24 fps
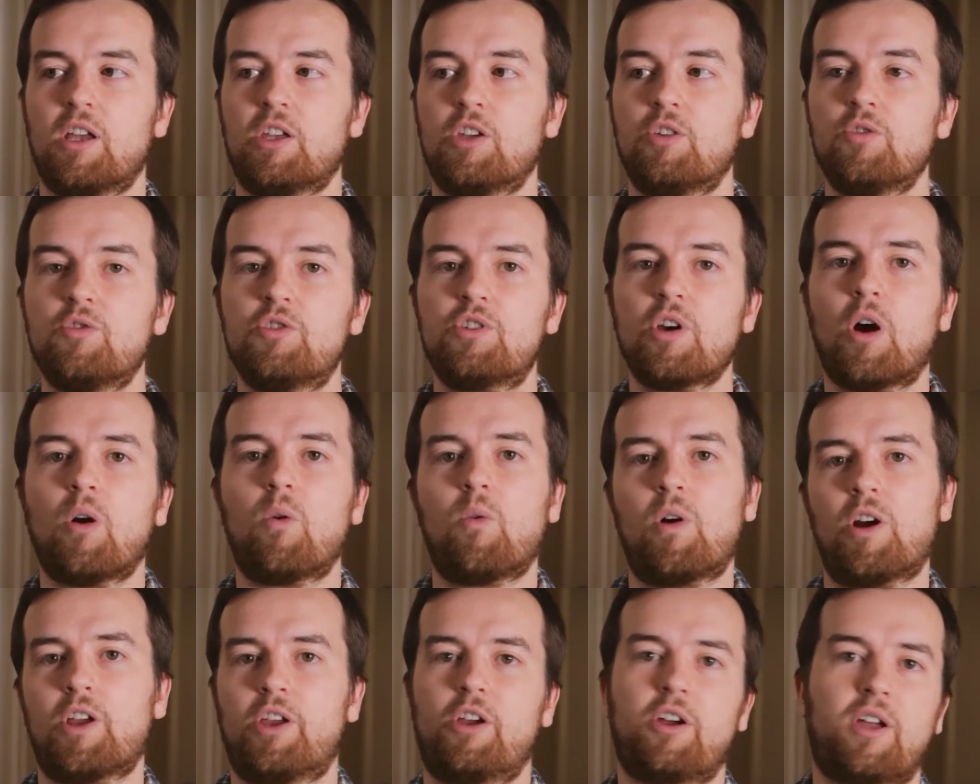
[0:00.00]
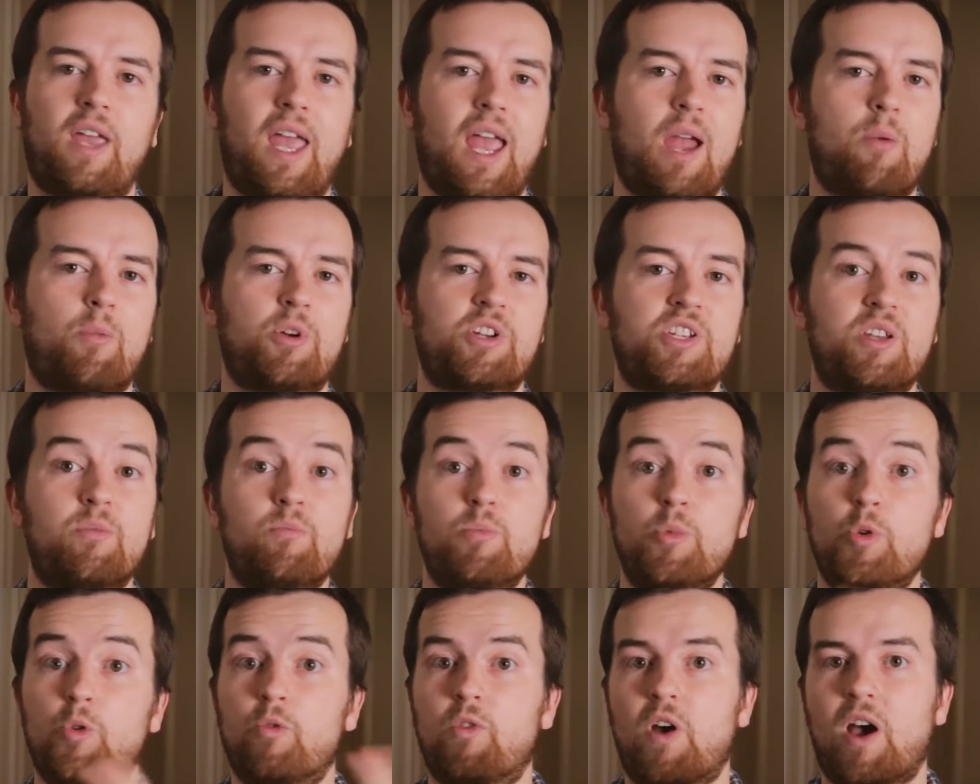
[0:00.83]
you don't want your camera to
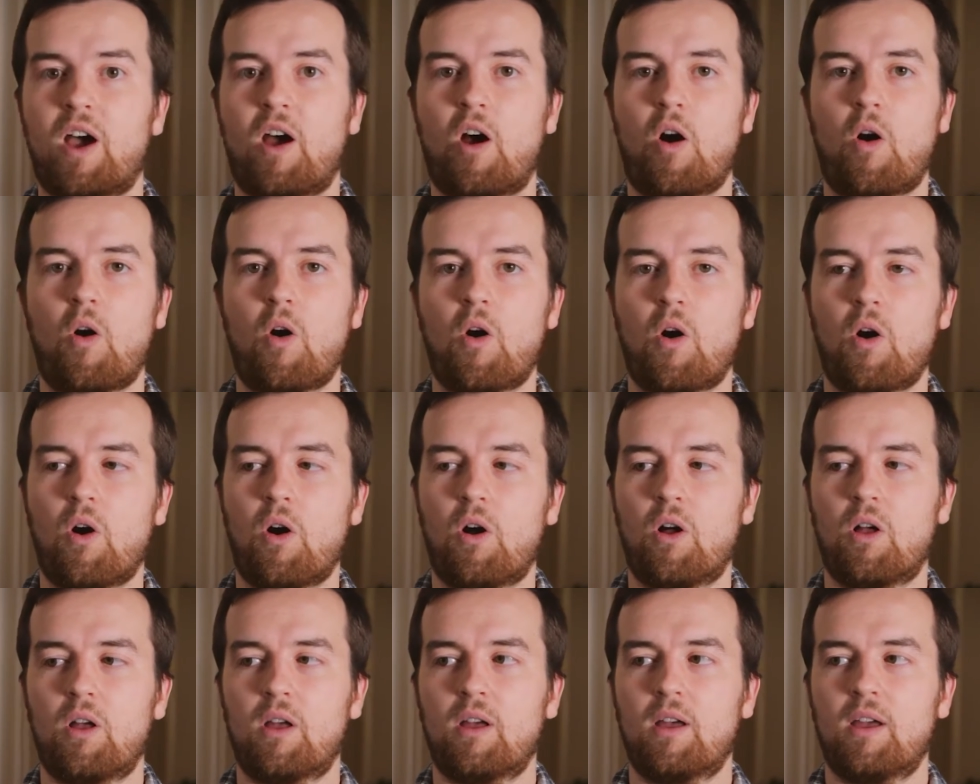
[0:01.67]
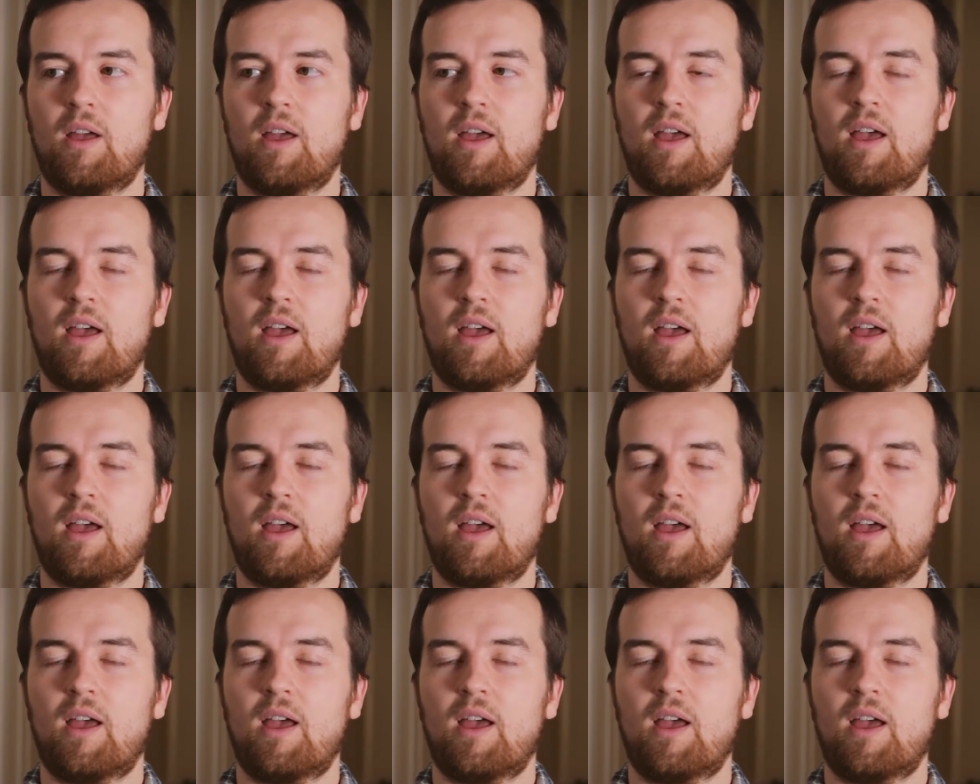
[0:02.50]
move at all.